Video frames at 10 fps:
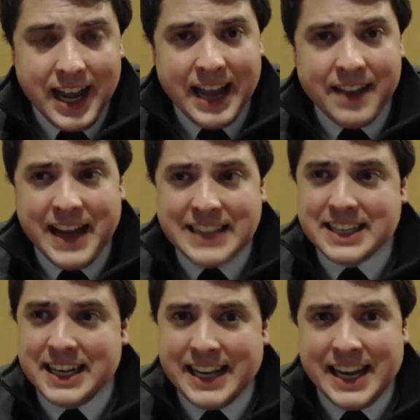And that's
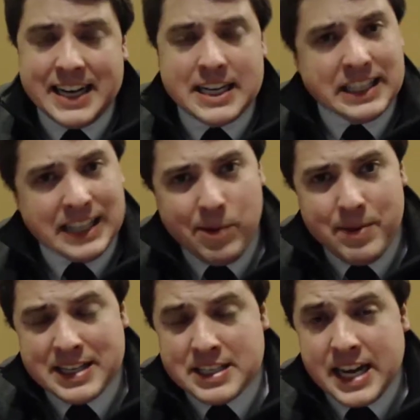going to get into a little
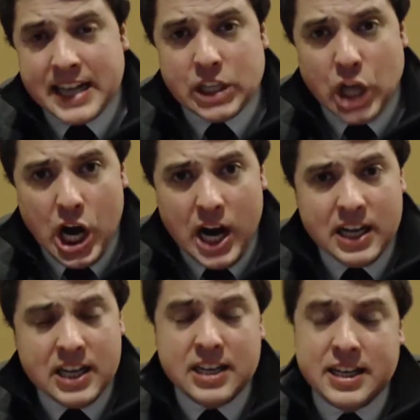bit of state law
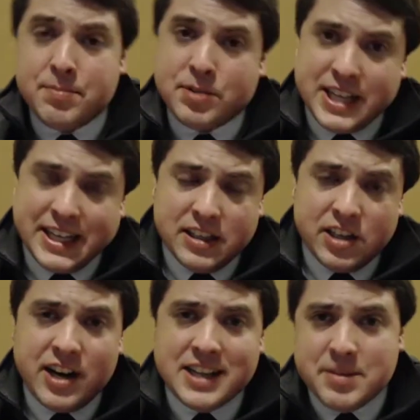in
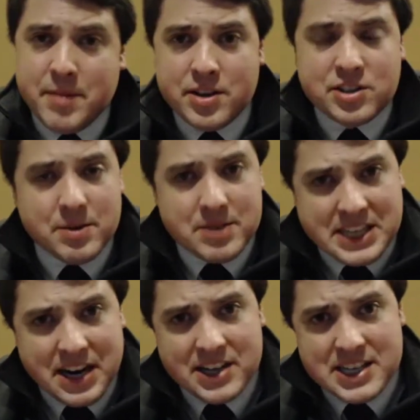particular and some other
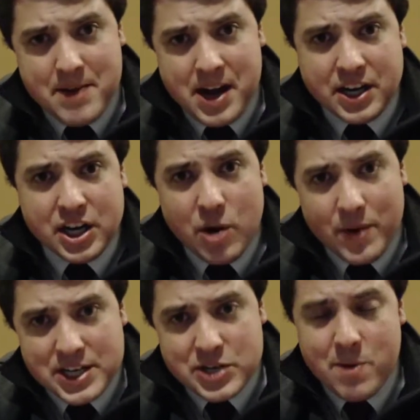subject areas I'm not going to
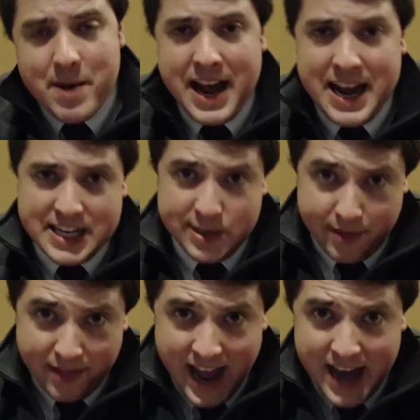go into about how to deal
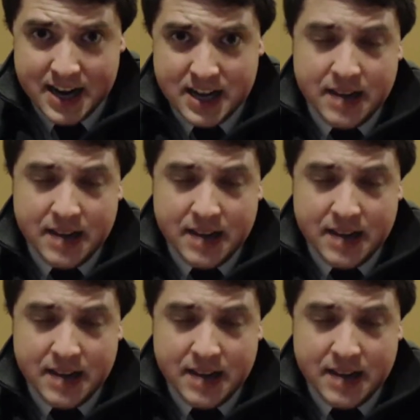with that.